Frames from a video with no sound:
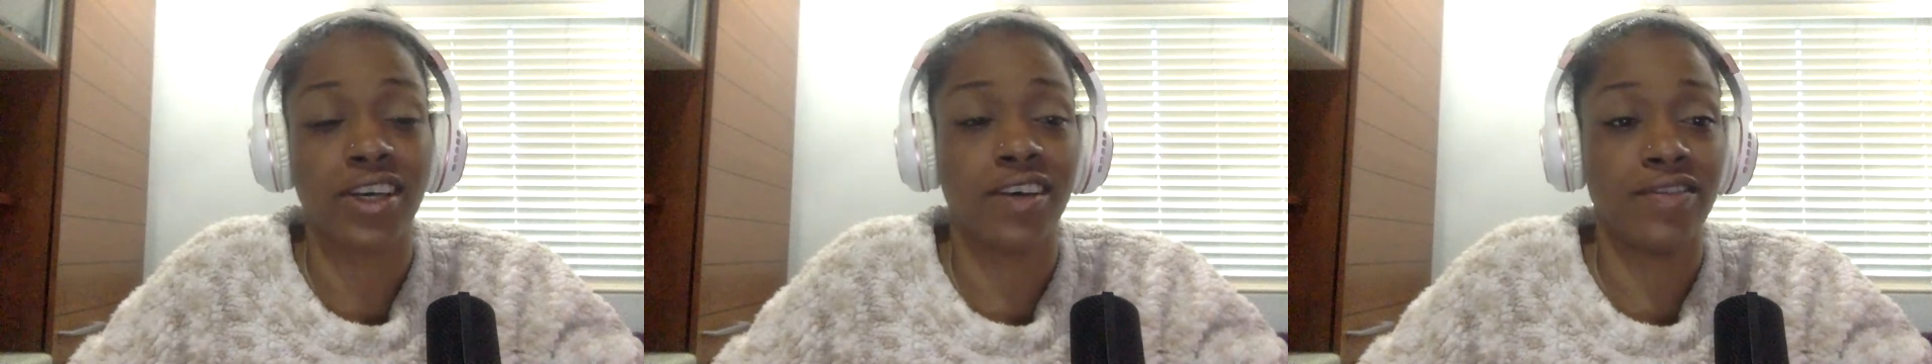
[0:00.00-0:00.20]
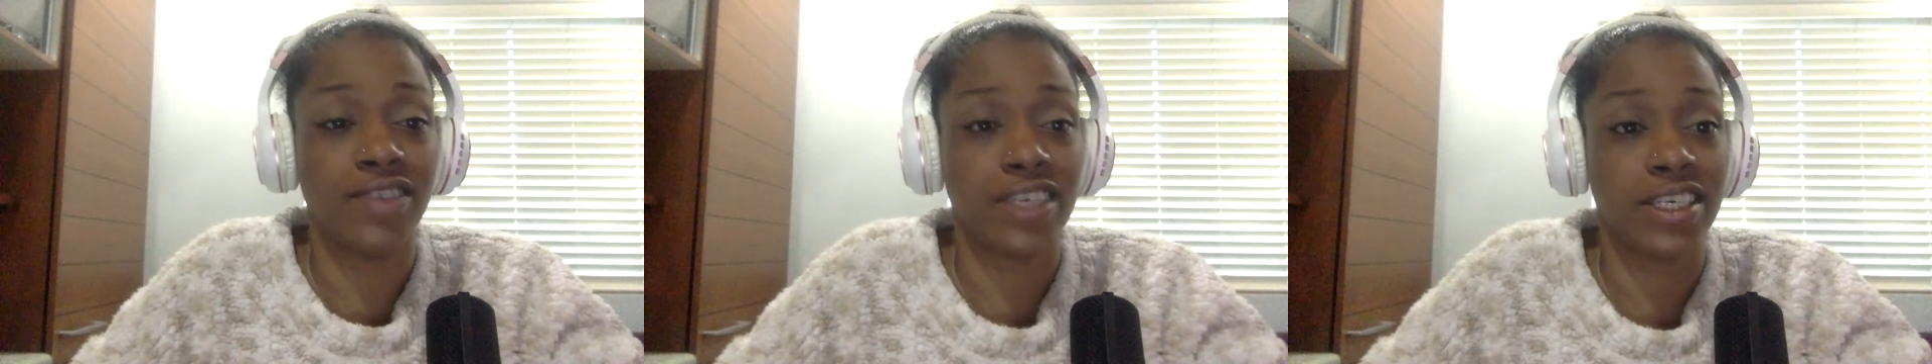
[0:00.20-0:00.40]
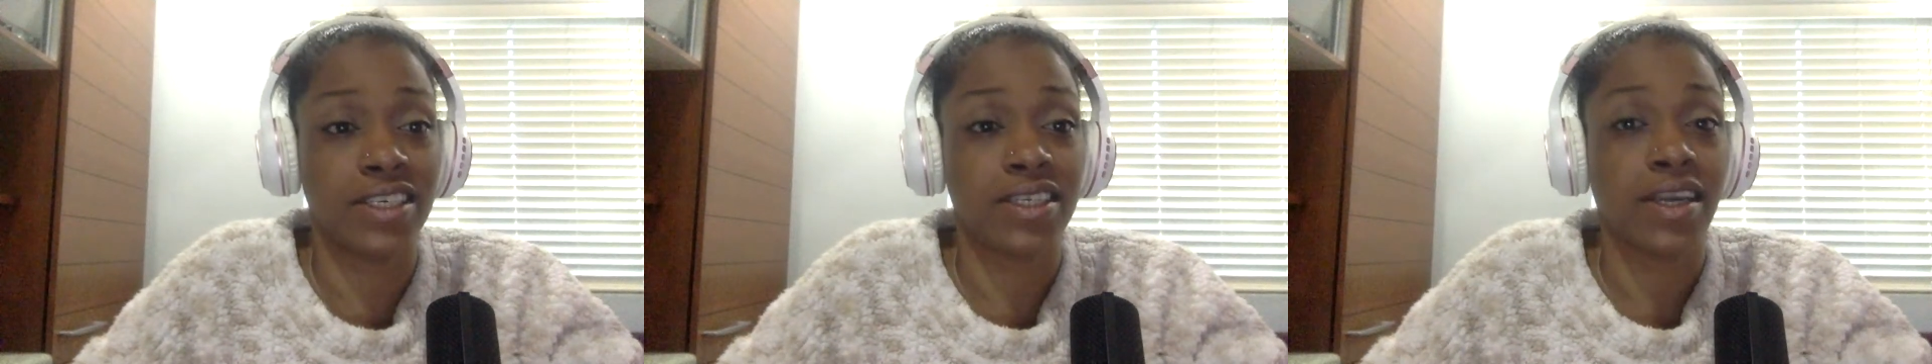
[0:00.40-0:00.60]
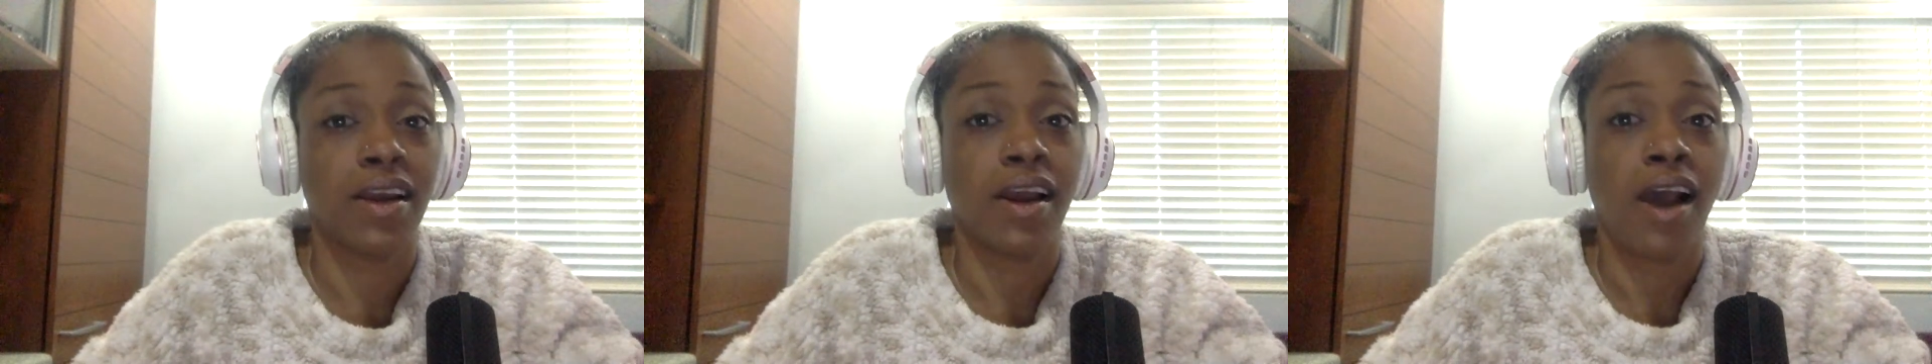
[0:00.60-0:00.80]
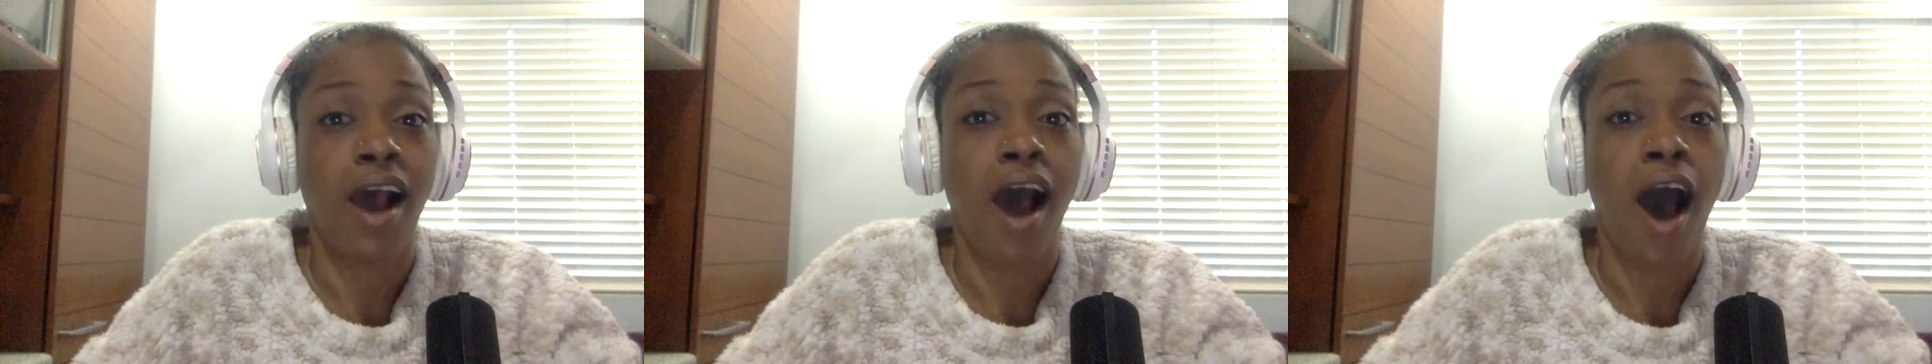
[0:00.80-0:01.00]
of these
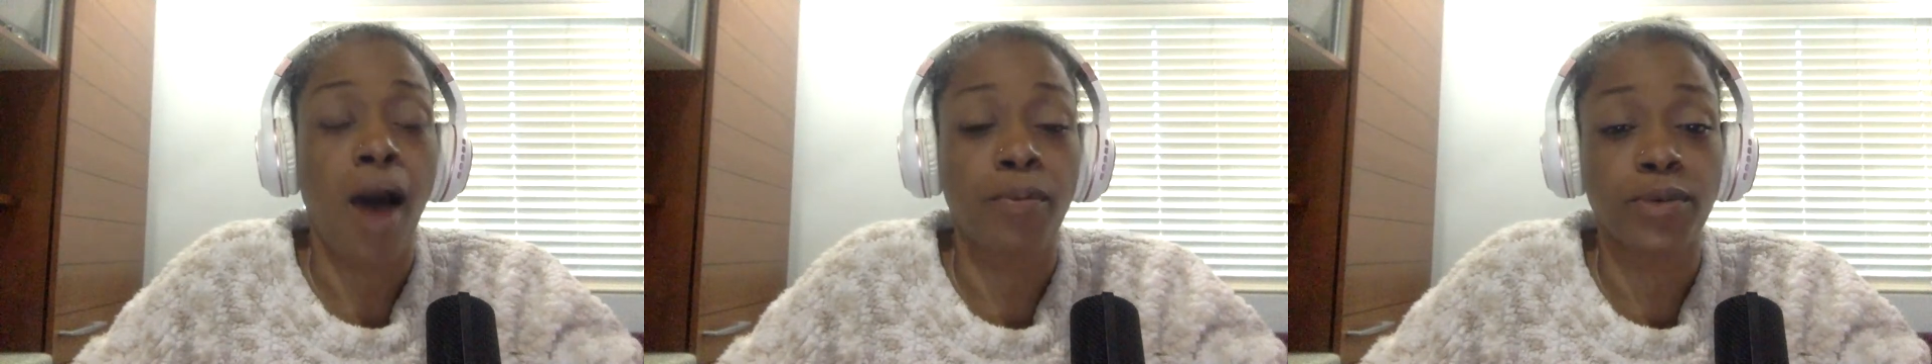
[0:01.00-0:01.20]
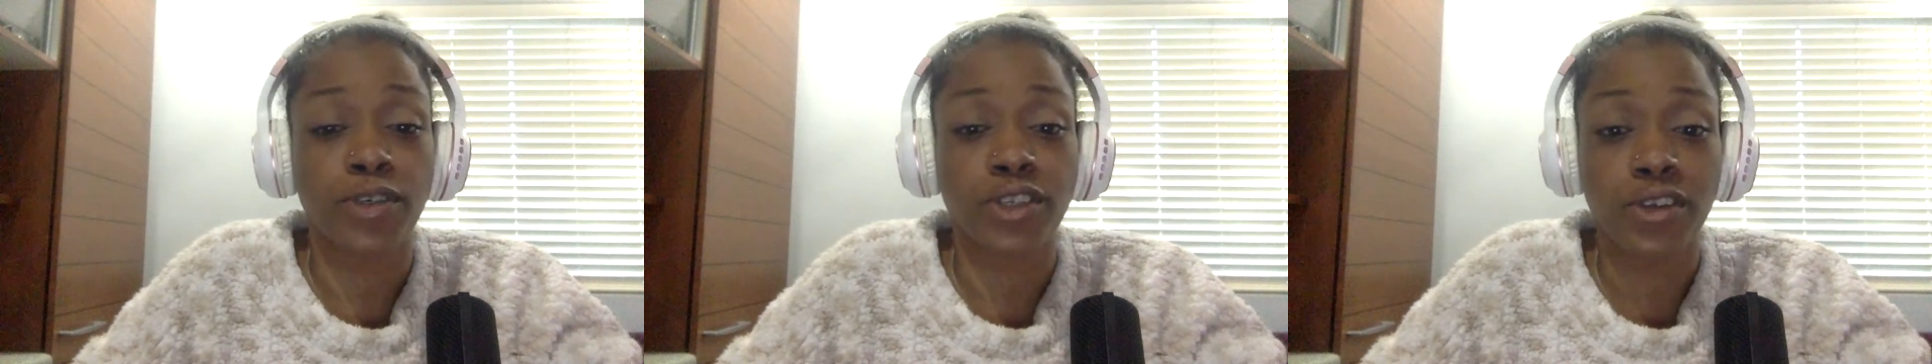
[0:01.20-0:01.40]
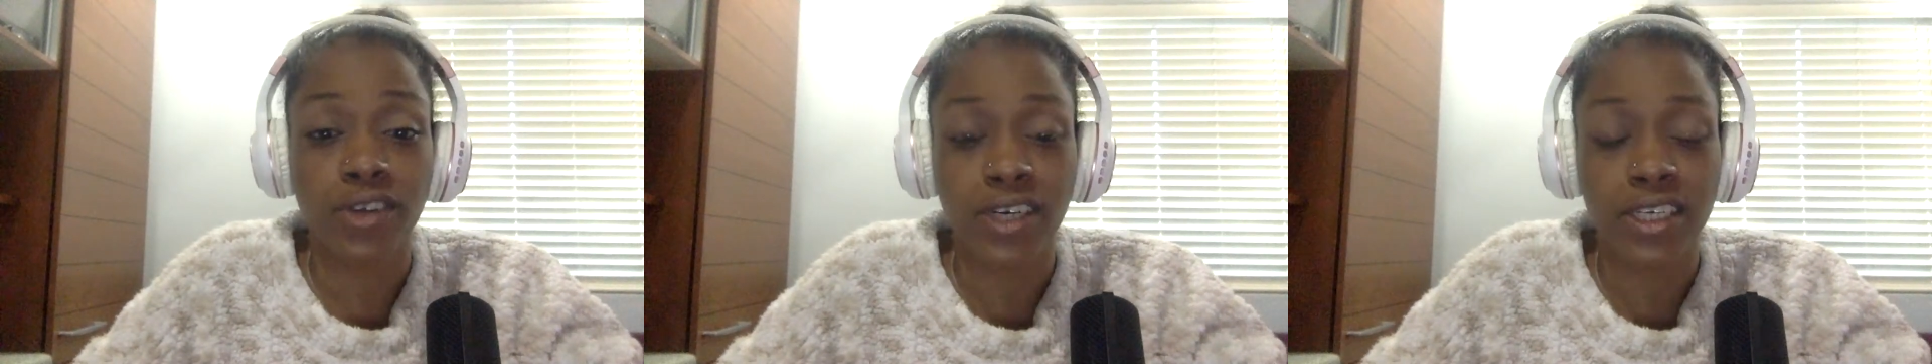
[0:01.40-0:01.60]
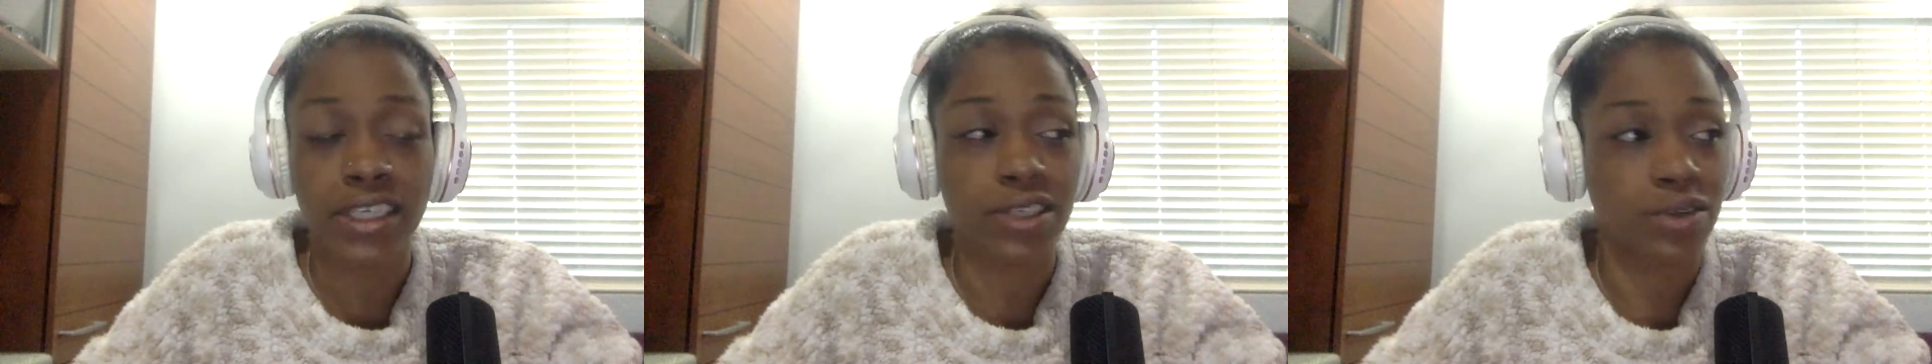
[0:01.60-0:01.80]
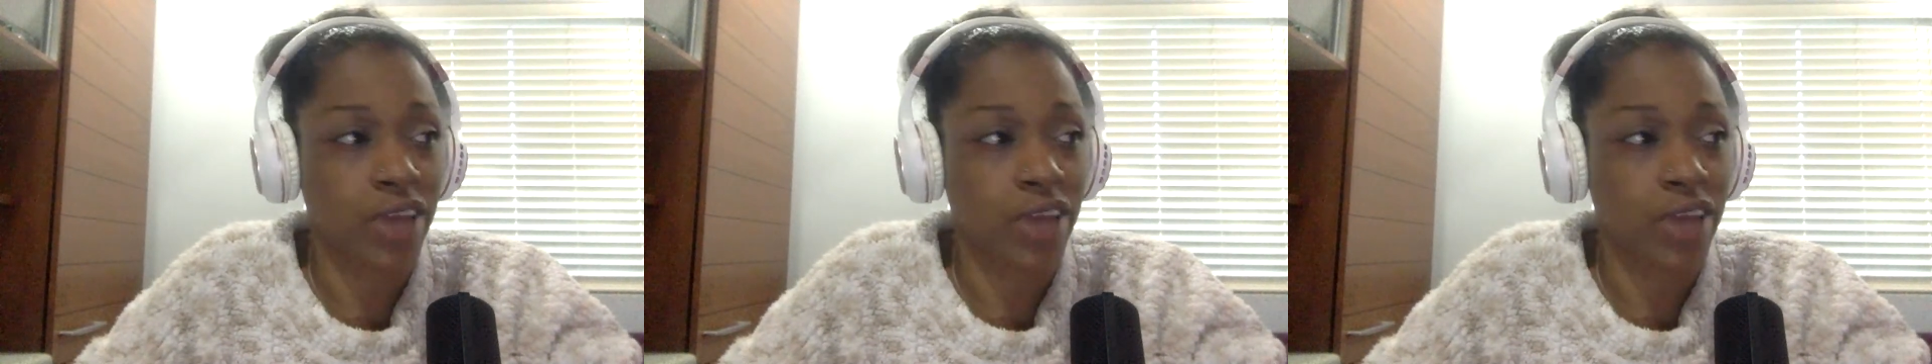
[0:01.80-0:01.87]
opportunities,